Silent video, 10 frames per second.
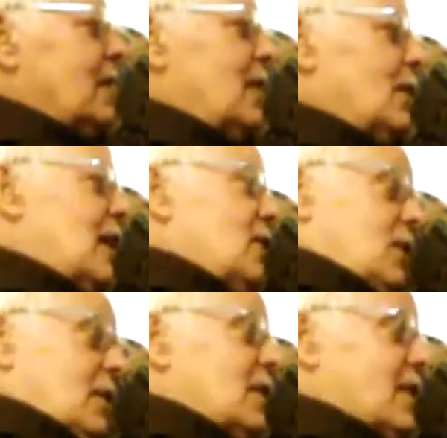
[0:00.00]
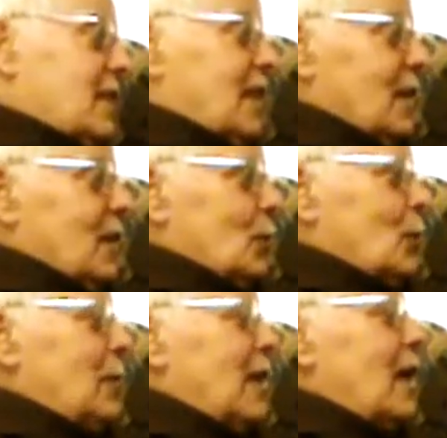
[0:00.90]
you know, and the girls
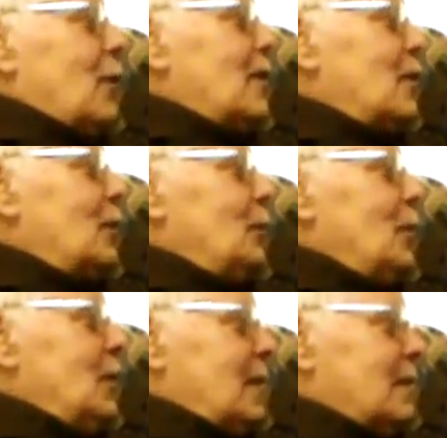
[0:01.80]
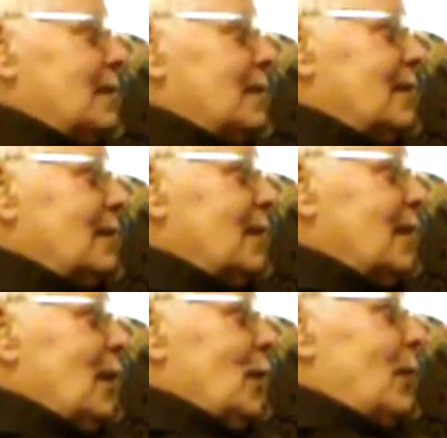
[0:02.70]
would be going to communion.
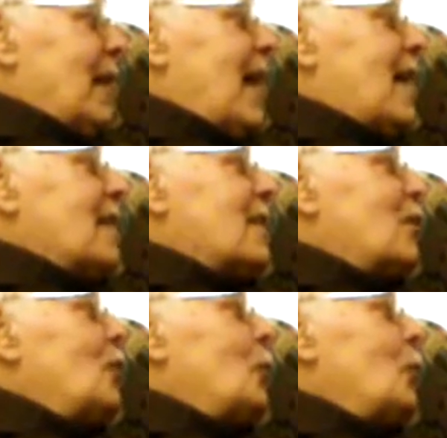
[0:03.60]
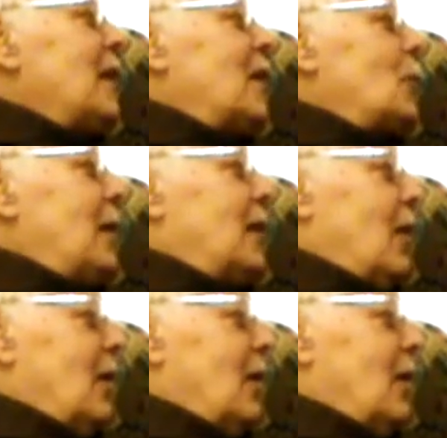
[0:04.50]
But as two weeks went